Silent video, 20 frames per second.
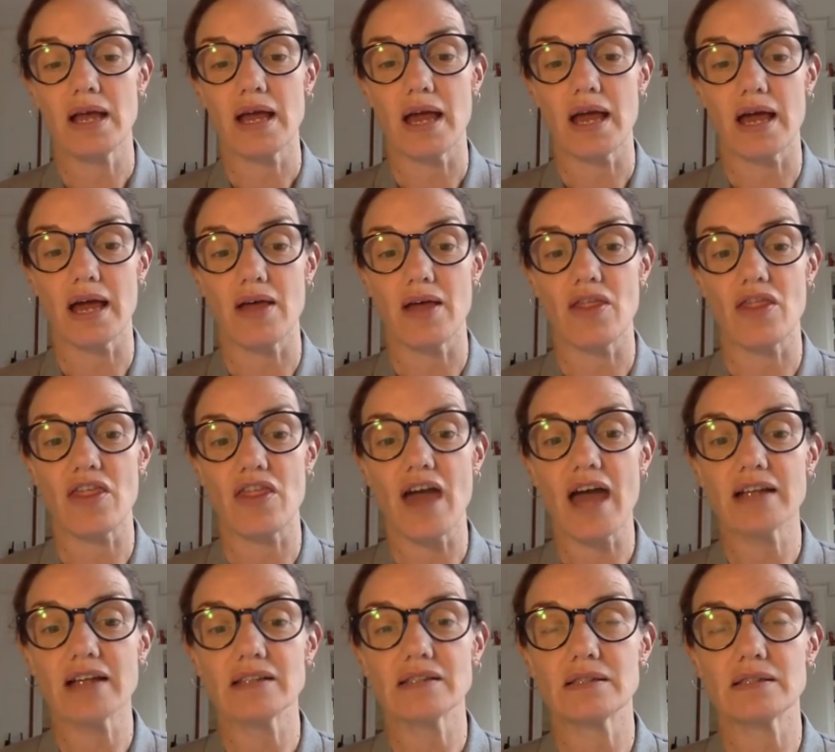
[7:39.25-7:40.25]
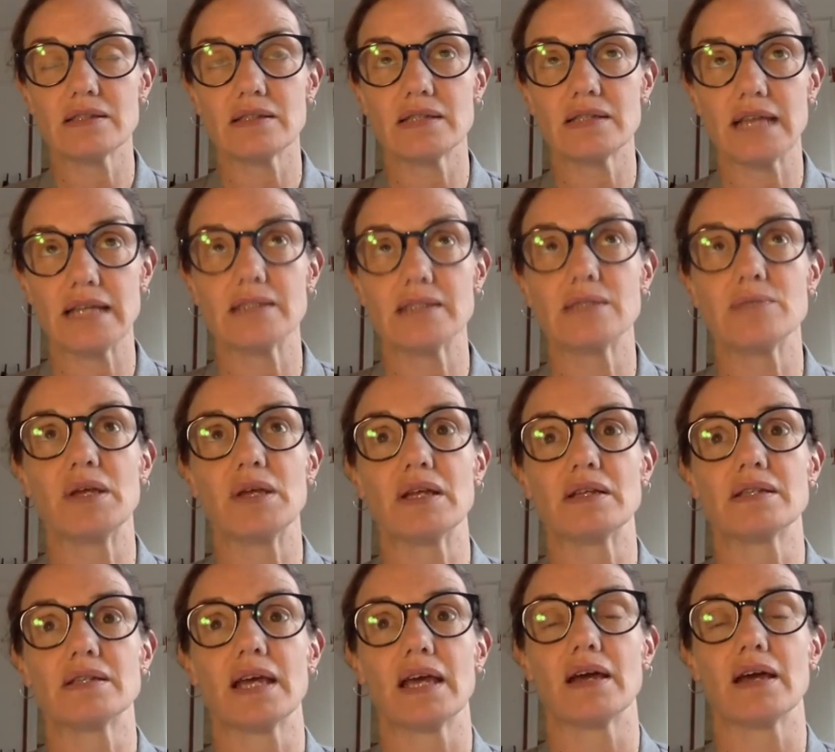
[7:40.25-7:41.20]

and that tends to be